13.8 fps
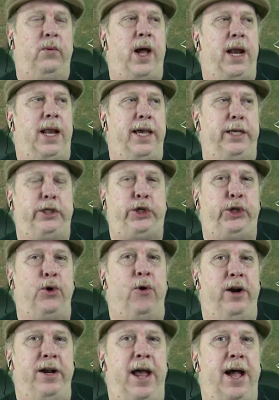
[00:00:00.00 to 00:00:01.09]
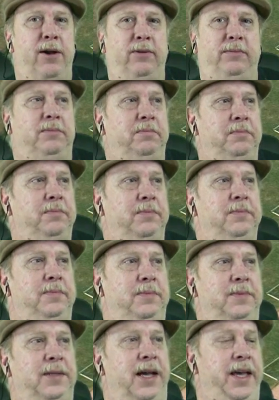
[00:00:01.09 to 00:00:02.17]
Right, like it's shorting out
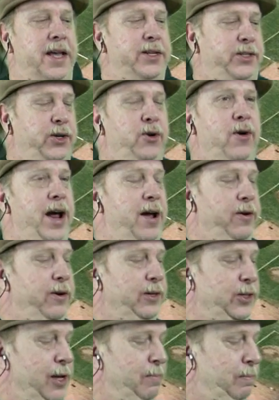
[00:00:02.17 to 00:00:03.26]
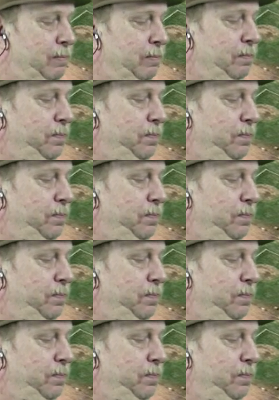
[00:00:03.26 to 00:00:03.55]
against ground or something.